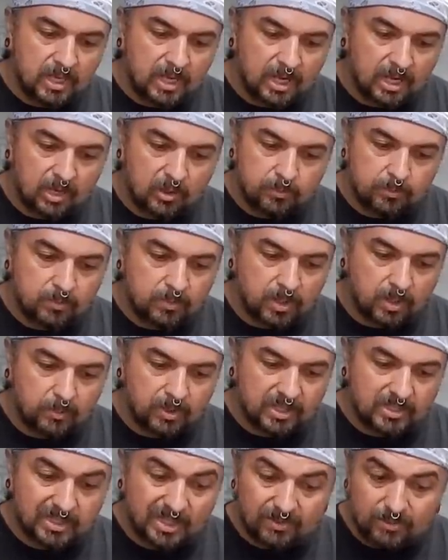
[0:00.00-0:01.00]
I'm
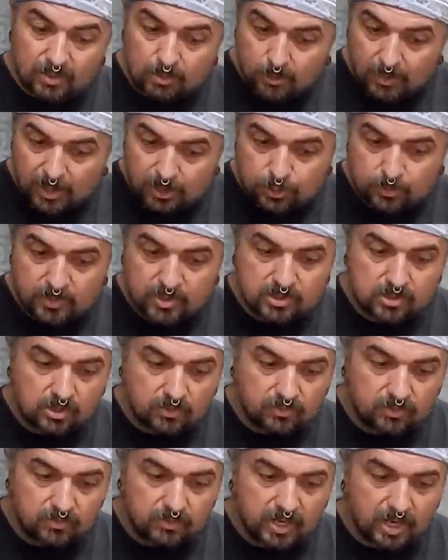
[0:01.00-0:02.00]
about to give you the measurements, so
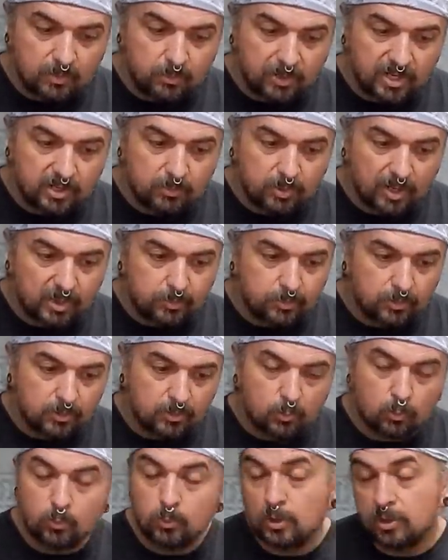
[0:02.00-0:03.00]
if you've got pen and paper
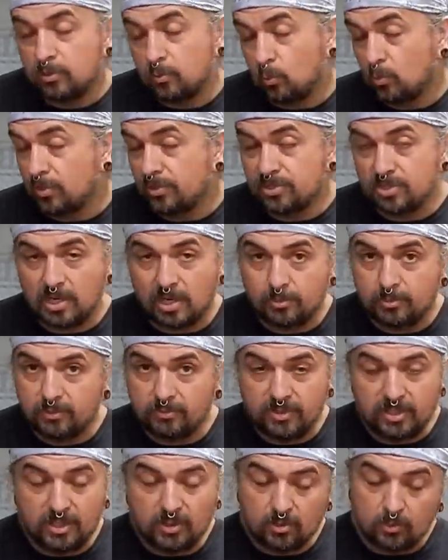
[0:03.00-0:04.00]
or want to stop the
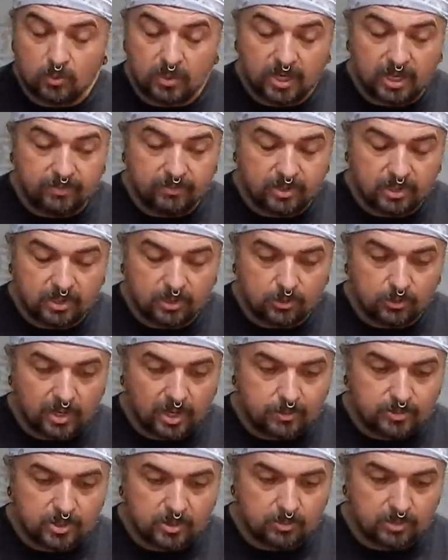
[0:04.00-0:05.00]
video or what have you and go
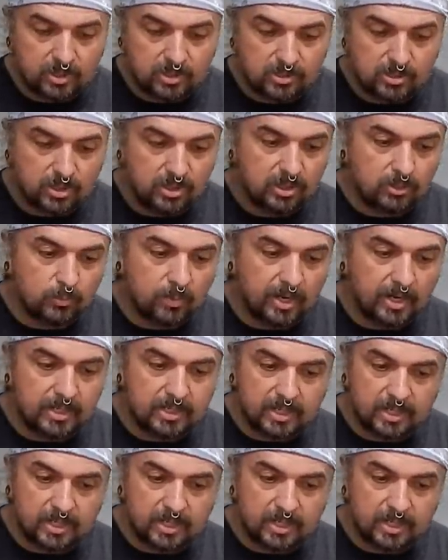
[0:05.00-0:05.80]
grab something so you can write it